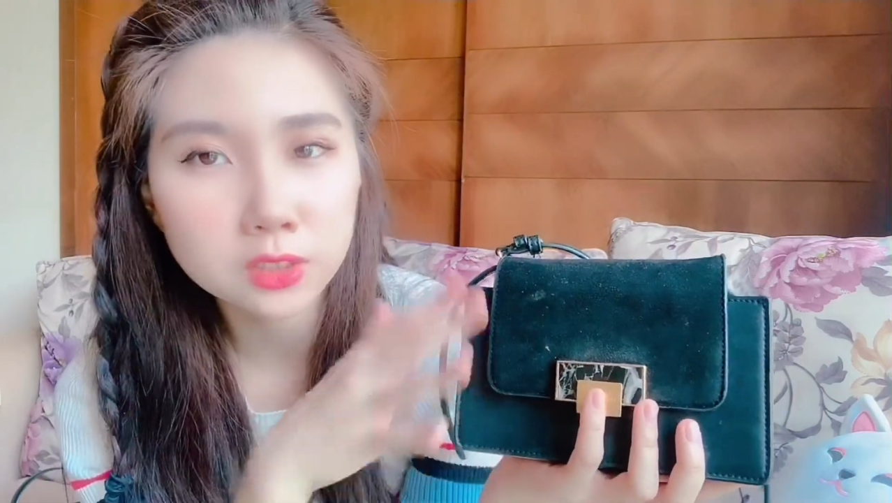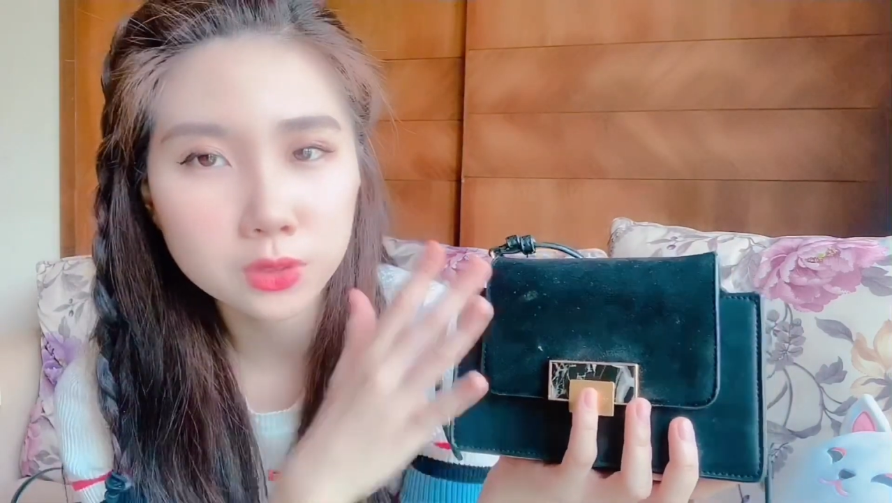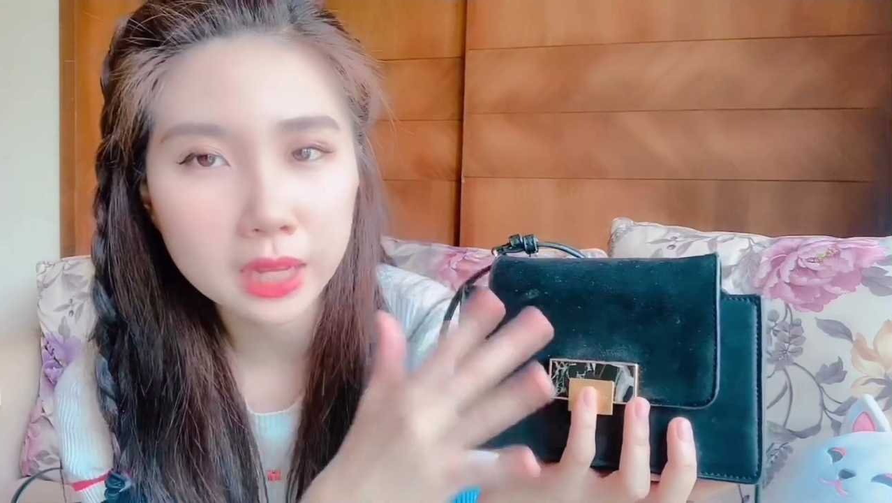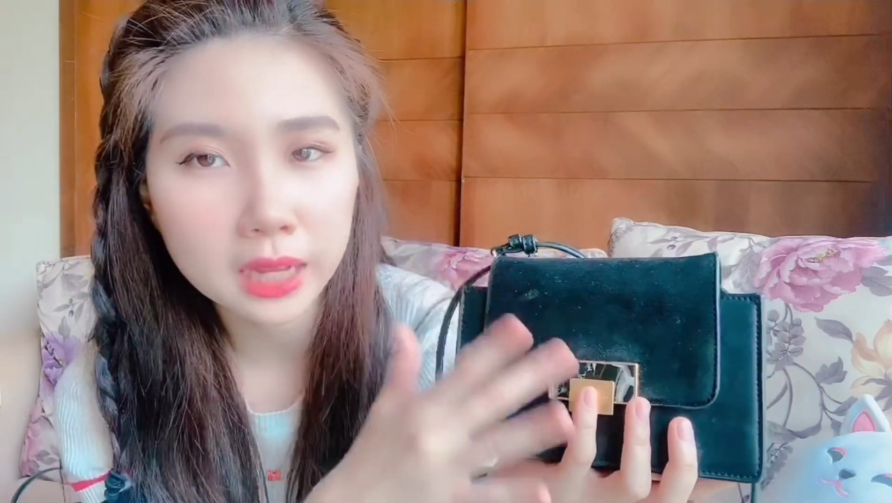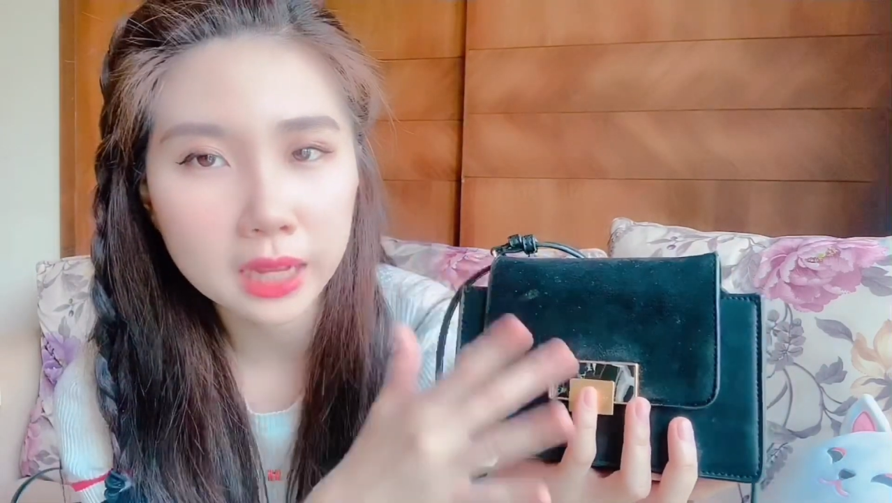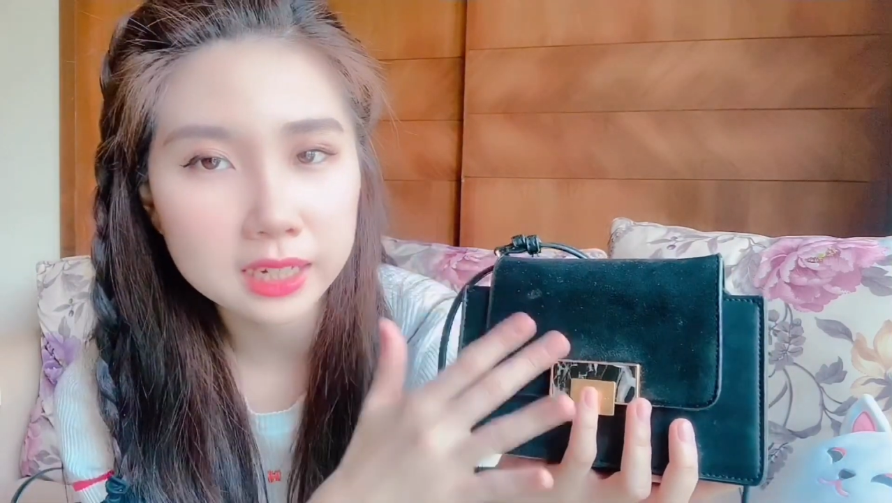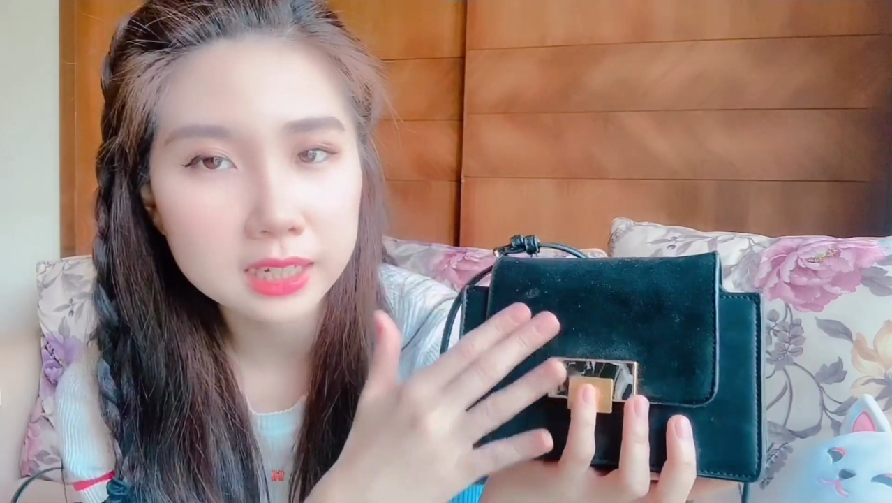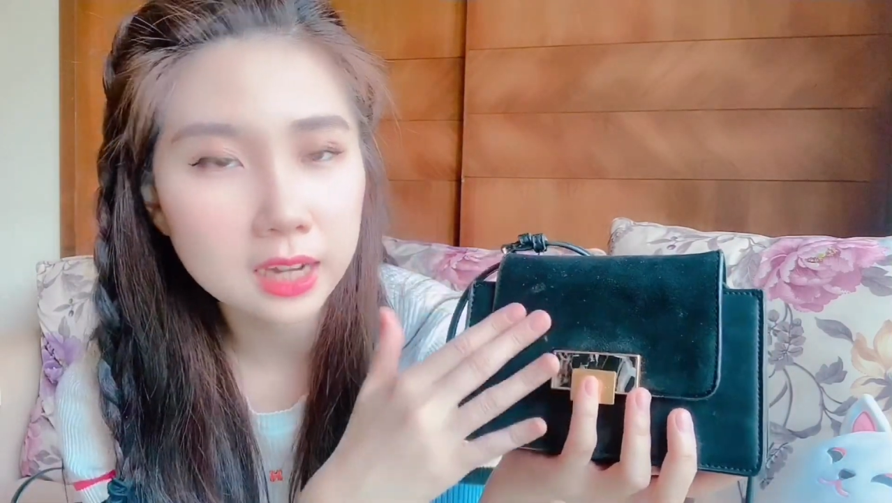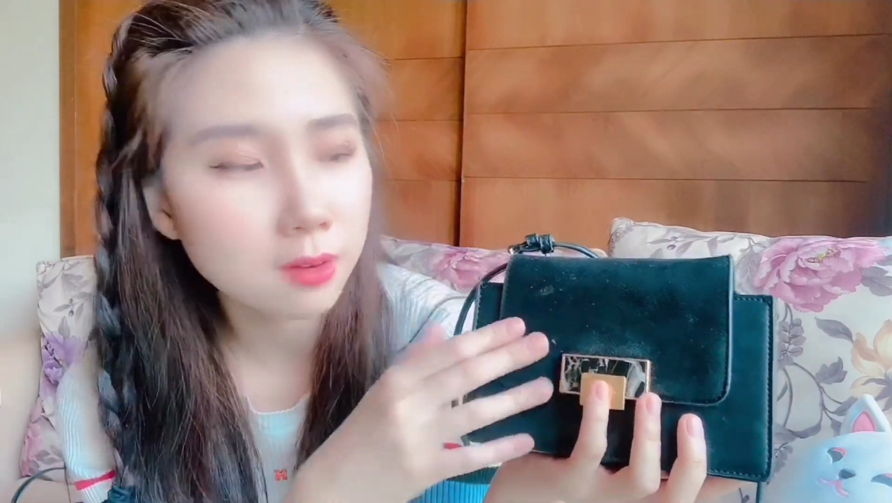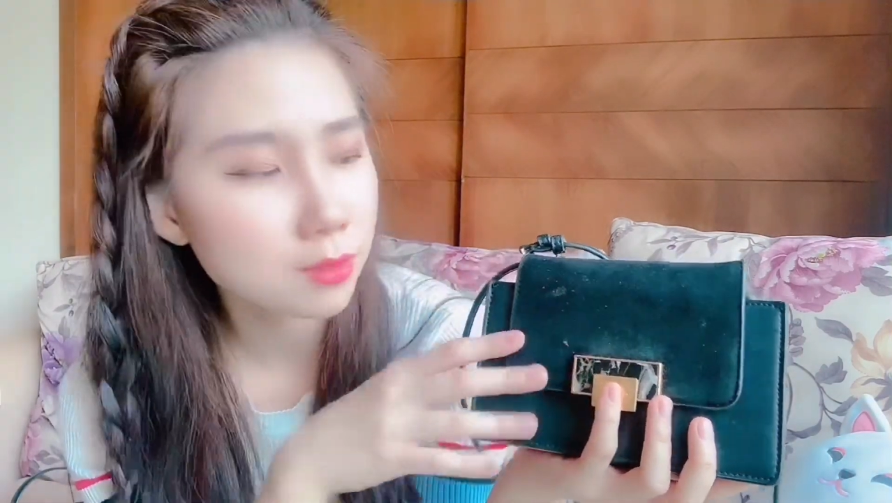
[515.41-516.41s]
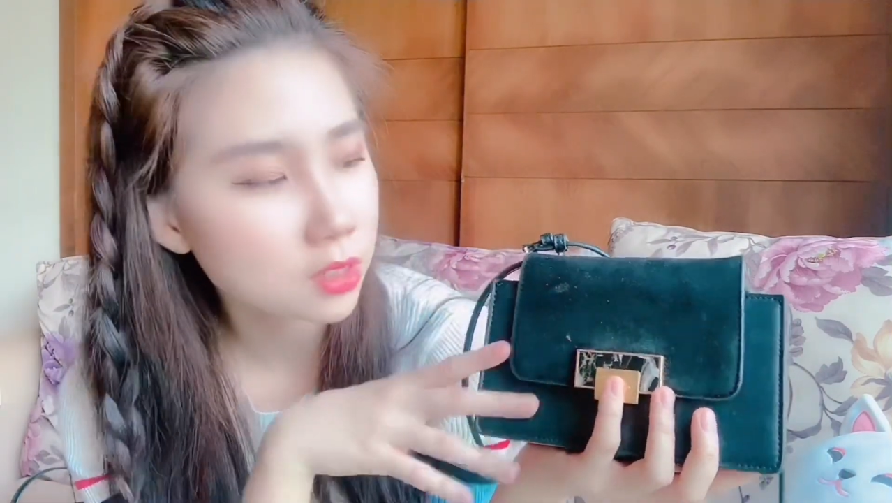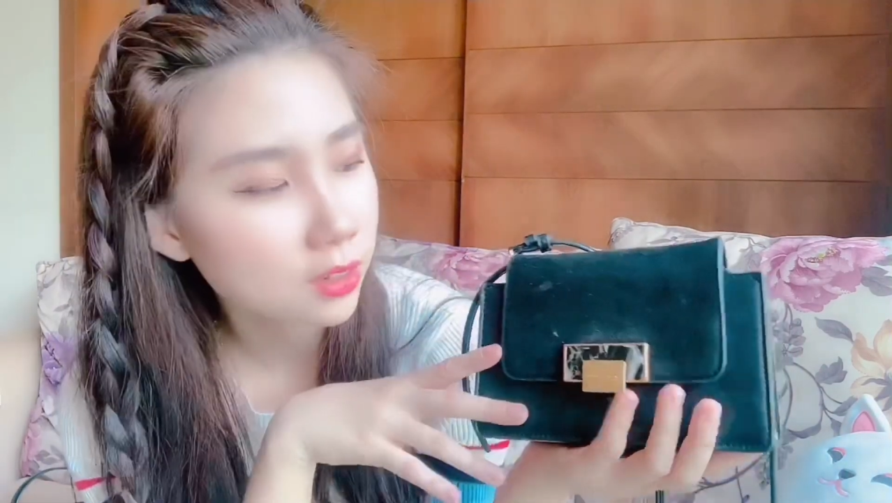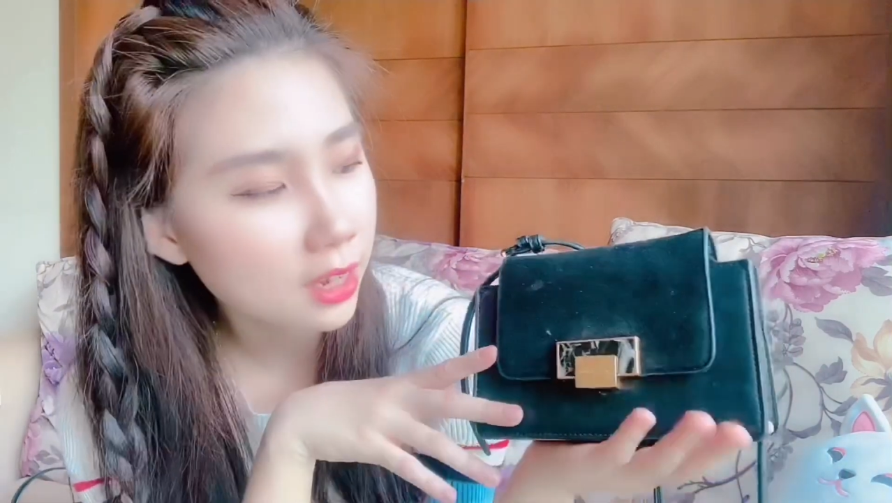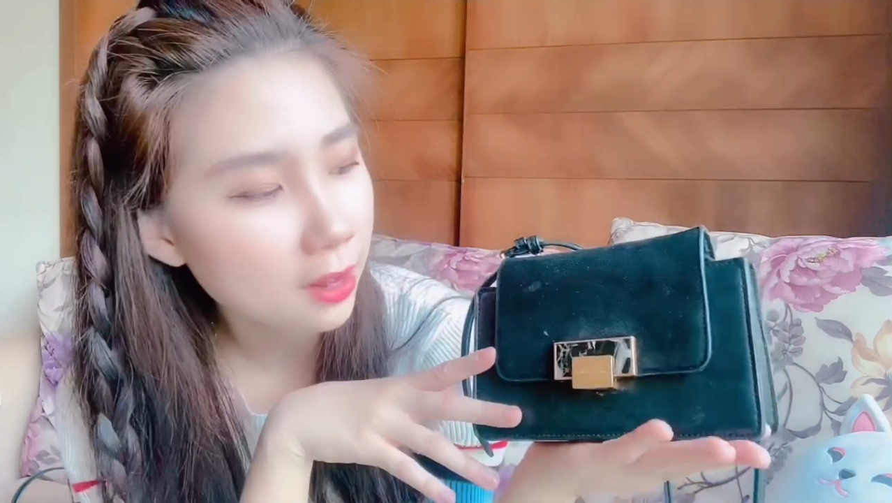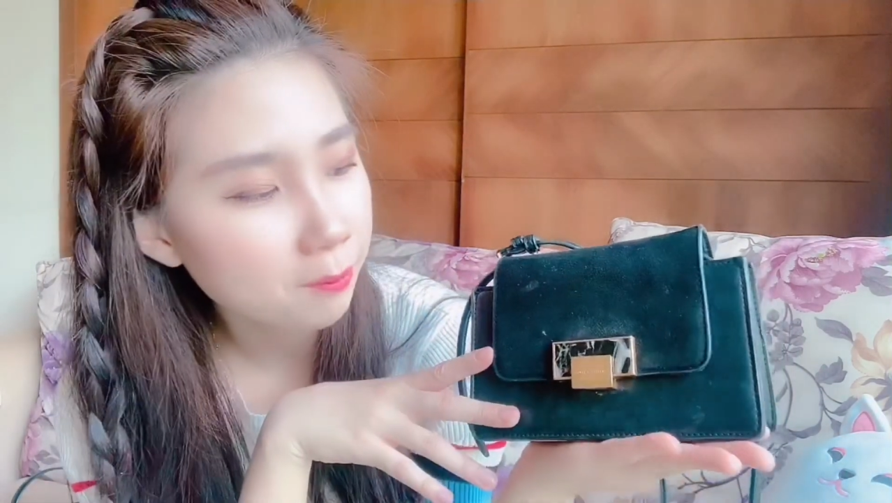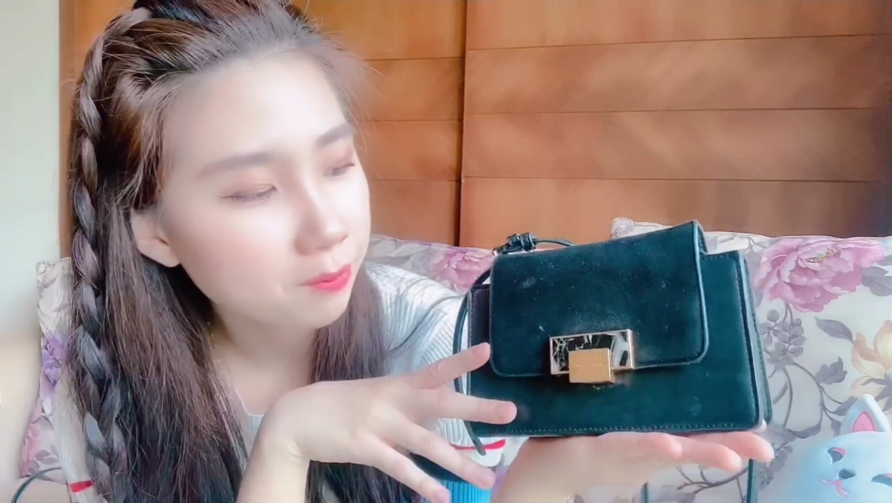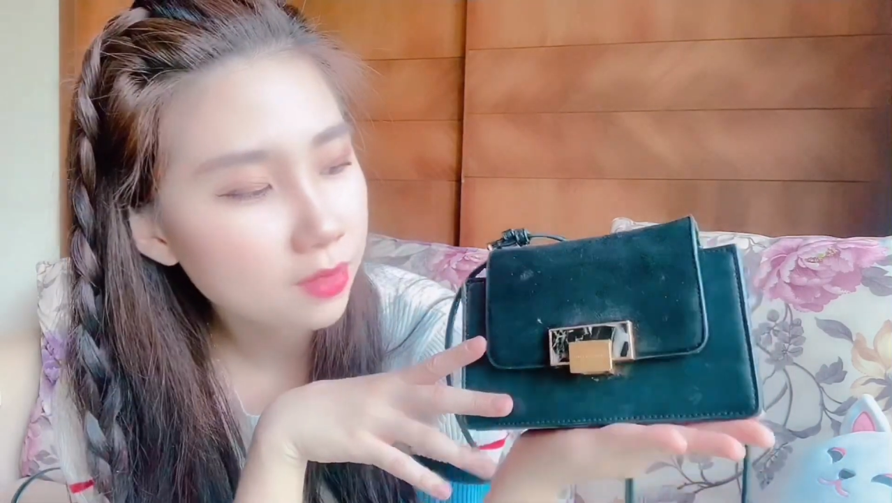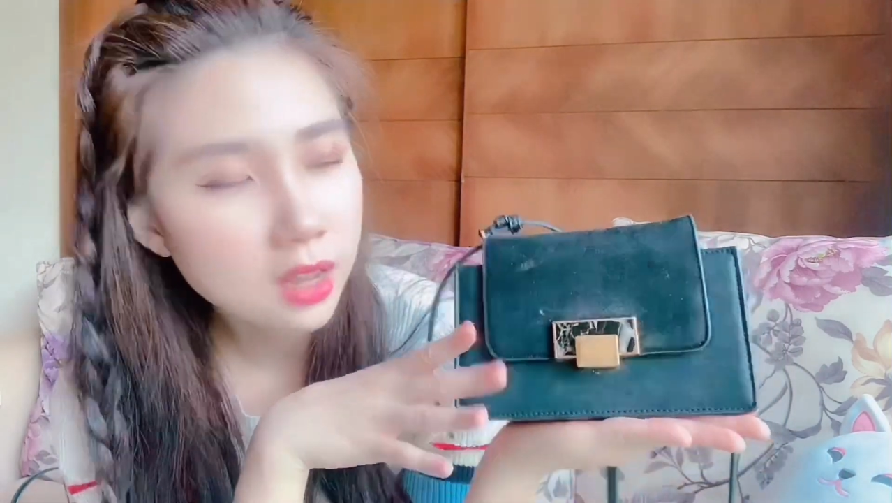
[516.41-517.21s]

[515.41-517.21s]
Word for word: to get it clean up so yeah